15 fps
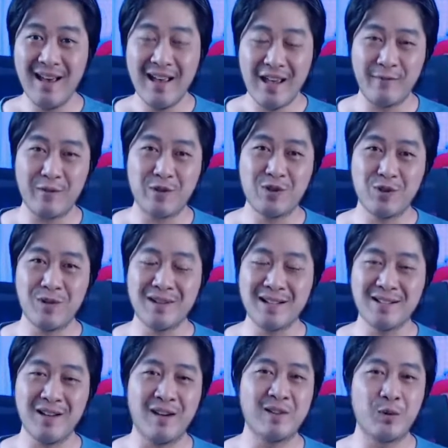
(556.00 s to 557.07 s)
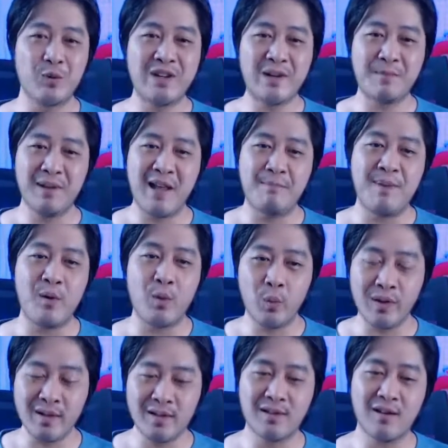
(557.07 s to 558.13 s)
if you're joining us on the replay. But
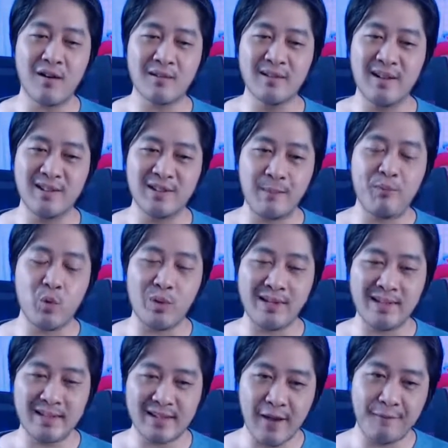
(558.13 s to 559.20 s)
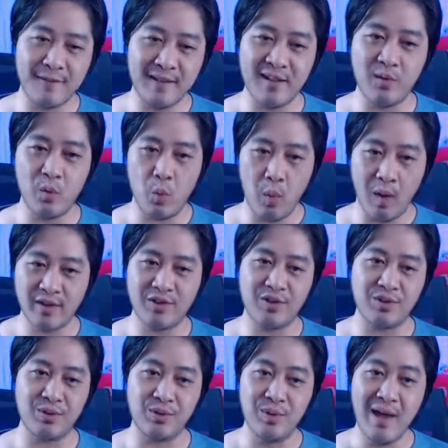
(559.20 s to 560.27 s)
regardless, we definitely want
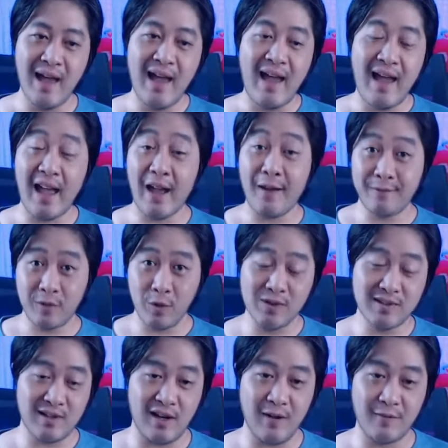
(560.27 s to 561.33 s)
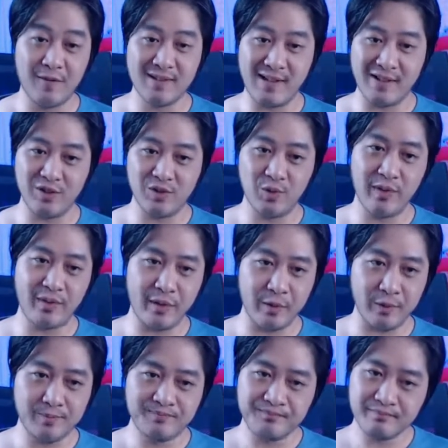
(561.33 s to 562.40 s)
to have those conversations with
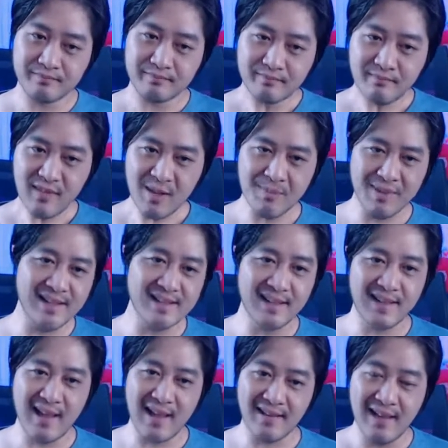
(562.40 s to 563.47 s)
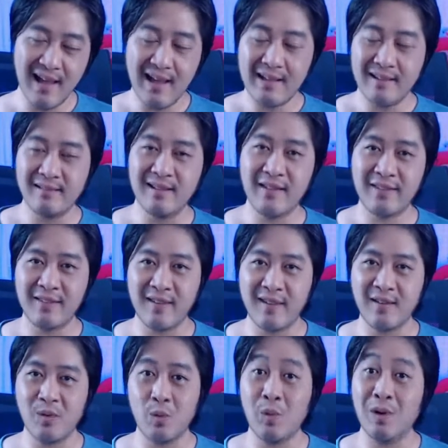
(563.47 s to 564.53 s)
you, because again,
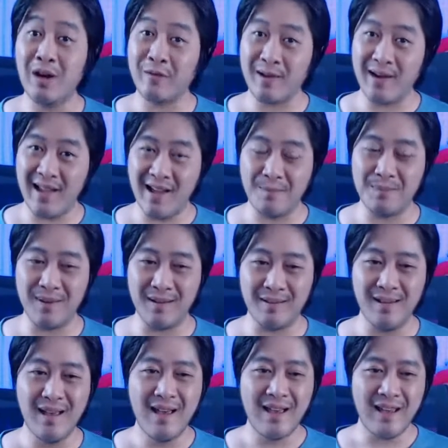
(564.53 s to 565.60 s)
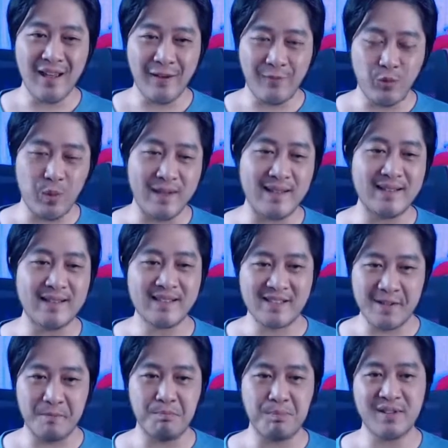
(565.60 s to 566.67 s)
nothing will ever happen if we
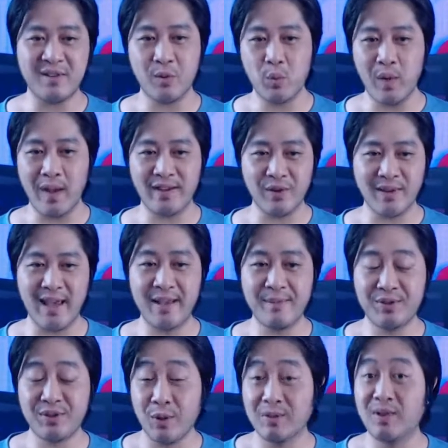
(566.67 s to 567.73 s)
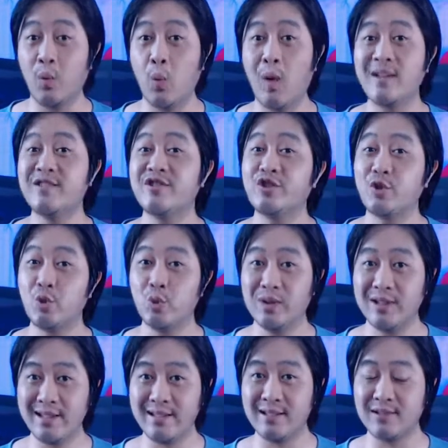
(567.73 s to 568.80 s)
simply wait. Okay, so the ones who
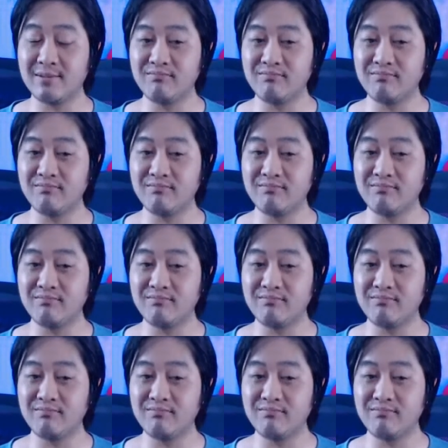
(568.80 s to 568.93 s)
lead,